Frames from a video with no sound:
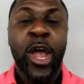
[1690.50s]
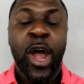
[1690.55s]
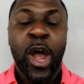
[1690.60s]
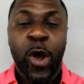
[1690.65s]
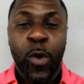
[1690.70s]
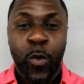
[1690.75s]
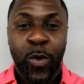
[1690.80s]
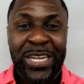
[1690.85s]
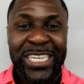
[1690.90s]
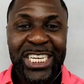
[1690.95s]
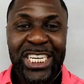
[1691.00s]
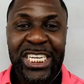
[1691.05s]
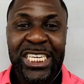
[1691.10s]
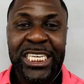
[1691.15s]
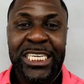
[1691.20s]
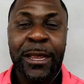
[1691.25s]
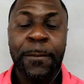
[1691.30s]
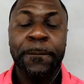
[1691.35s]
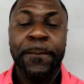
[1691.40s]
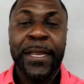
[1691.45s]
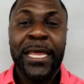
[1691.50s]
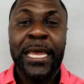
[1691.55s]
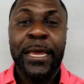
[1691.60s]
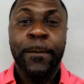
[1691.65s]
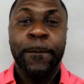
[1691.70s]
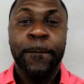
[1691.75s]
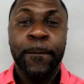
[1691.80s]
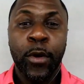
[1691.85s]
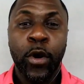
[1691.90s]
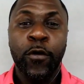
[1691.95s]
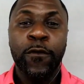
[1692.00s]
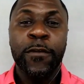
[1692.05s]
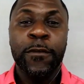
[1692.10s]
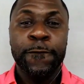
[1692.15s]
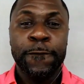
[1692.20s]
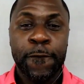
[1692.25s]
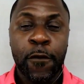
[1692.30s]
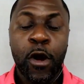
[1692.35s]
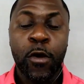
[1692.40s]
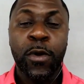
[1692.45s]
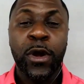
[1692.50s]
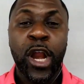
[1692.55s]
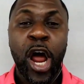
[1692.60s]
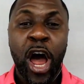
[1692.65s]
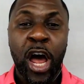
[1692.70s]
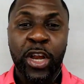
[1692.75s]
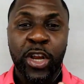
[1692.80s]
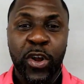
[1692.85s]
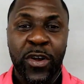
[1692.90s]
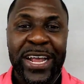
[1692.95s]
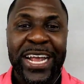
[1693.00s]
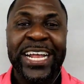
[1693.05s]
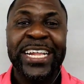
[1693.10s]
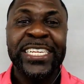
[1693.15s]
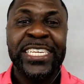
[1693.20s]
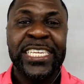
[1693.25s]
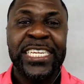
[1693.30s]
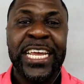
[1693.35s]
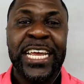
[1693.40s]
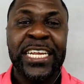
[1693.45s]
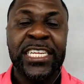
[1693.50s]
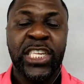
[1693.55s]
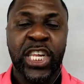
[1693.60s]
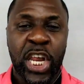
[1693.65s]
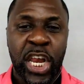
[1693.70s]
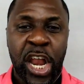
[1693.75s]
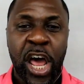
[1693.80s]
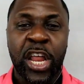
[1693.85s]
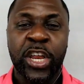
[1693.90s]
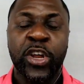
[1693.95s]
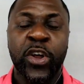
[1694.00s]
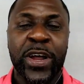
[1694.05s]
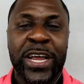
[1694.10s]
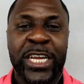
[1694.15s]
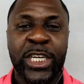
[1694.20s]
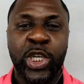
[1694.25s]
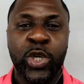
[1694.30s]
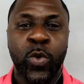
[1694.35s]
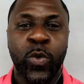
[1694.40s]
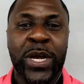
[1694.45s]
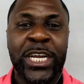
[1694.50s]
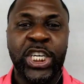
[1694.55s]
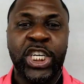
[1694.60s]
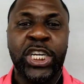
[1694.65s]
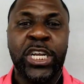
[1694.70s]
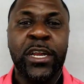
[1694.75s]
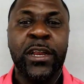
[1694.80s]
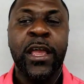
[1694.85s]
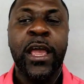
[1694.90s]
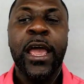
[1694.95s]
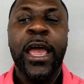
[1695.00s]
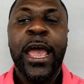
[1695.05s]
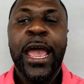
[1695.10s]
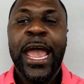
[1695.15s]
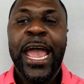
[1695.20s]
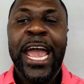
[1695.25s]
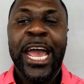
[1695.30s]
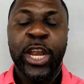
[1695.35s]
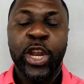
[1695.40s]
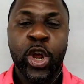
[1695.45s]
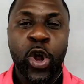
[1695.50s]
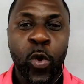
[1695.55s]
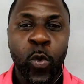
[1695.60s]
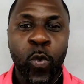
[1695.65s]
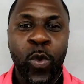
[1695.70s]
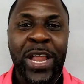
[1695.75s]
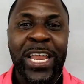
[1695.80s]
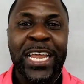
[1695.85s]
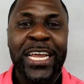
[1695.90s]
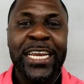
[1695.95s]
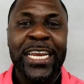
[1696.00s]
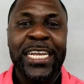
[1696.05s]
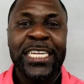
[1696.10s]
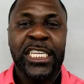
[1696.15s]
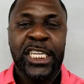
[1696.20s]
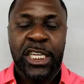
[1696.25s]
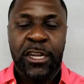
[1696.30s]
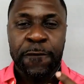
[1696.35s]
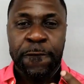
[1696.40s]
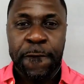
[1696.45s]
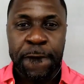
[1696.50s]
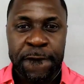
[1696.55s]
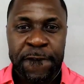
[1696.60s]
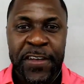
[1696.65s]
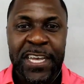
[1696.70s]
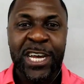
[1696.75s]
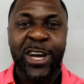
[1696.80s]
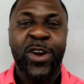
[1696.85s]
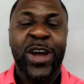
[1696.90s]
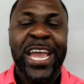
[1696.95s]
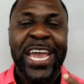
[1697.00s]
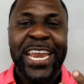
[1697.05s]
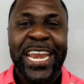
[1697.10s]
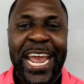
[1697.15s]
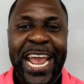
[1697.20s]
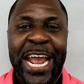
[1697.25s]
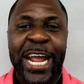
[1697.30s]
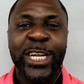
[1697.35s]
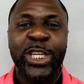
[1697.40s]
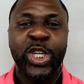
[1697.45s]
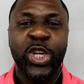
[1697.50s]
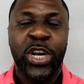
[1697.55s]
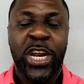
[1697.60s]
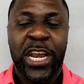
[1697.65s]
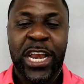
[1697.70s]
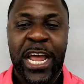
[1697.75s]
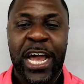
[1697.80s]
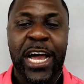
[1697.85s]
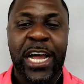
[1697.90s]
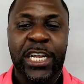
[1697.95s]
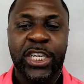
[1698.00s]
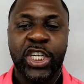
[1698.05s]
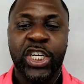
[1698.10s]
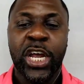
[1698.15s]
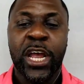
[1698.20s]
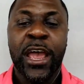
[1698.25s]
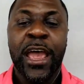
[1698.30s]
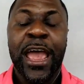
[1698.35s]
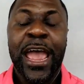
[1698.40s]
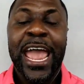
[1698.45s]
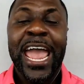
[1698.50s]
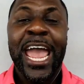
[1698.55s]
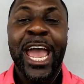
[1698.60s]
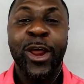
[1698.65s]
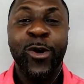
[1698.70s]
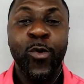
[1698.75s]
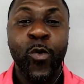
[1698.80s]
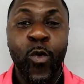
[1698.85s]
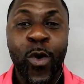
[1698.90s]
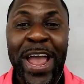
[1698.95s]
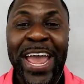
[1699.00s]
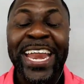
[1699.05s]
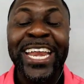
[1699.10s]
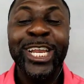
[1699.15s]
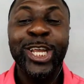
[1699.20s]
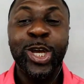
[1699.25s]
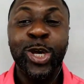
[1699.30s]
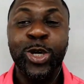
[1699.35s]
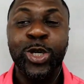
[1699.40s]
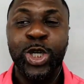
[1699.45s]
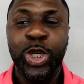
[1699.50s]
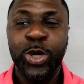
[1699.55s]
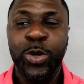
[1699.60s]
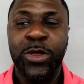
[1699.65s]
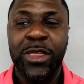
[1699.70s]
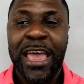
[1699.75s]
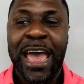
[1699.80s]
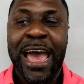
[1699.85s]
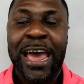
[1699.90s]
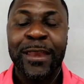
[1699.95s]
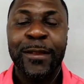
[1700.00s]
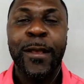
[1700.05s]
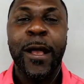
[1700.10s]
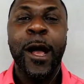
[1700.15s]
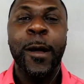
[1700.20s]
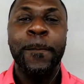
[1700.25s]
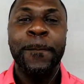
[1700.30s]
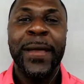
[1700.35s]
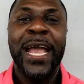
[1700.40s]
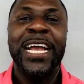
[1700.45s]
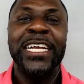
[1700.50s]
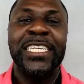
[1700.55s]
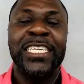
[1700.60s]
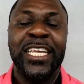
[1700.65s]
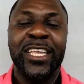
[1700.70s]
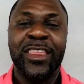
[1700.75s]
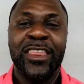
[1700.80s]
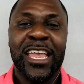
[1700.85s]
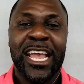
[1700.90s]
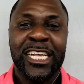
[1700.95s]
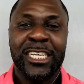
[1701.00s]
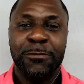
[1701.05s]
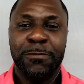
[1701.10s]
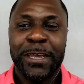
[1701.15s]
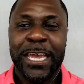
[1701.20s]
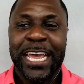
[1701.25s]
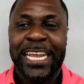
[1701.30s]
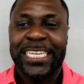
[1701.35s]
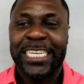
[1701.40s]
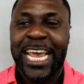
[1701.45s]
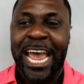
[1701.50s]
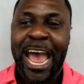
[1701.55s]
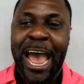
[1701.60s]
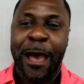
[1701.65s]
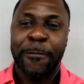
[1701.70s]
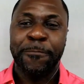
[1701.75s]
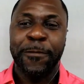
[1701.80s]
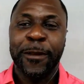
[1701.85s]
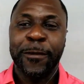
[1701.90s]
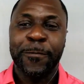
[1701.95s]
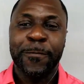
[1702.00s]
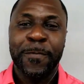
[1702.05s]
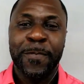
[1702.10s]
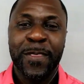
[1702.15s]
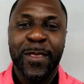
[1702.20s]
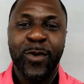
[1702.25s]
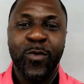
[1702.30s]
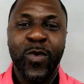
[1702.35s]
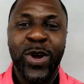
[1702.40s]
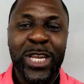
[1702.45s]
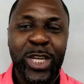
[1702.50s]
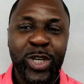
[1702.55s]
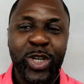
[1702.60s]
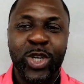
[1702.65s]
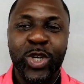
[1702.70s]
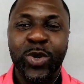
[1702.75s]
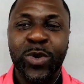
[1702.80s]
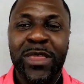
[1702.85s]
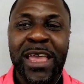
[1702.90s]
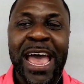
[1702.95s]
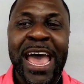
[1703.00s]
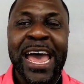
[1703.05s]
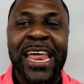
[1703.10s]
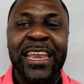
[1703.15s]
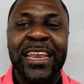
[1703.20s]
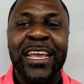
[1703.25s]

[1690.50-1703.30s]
with just simply moving forward on your instincts and on your intuition and your willingness to fulfill and answer the nudge. And when you do that, amazing things begin to happen. When you do that,